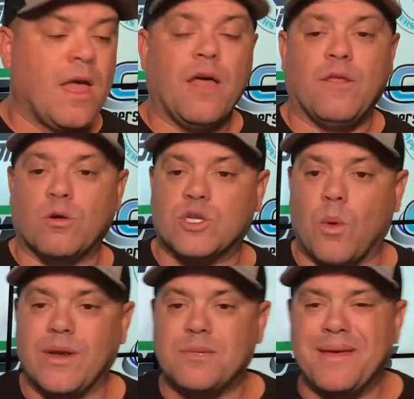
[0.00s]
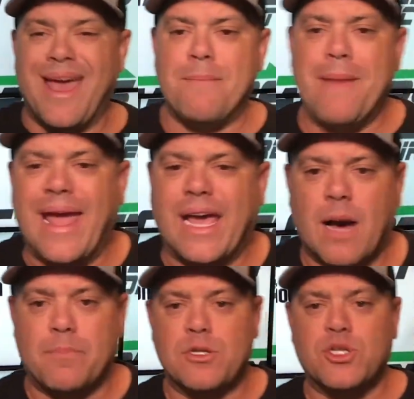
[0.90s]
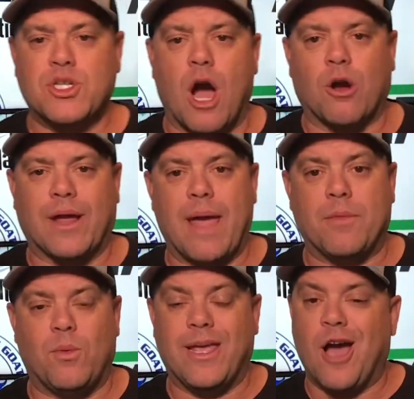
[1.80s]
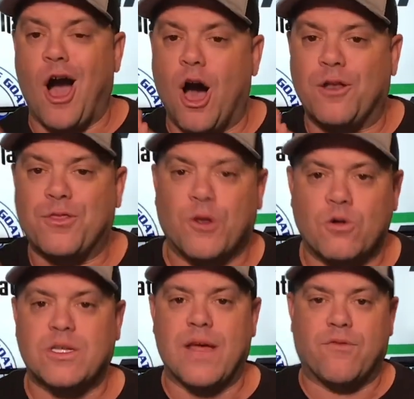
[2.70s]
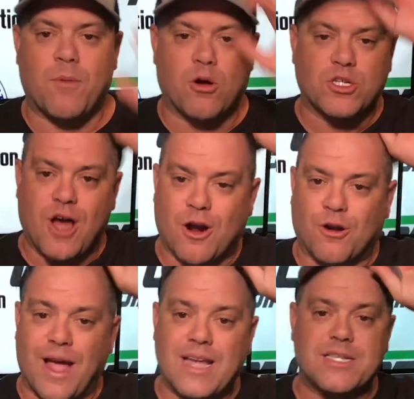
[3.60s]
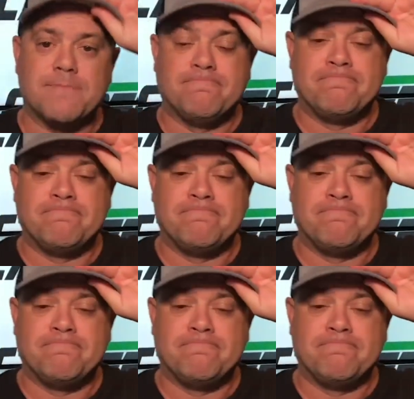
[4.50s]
There is going to be a makeup soccer game of the week on Thursday from our soccer guys.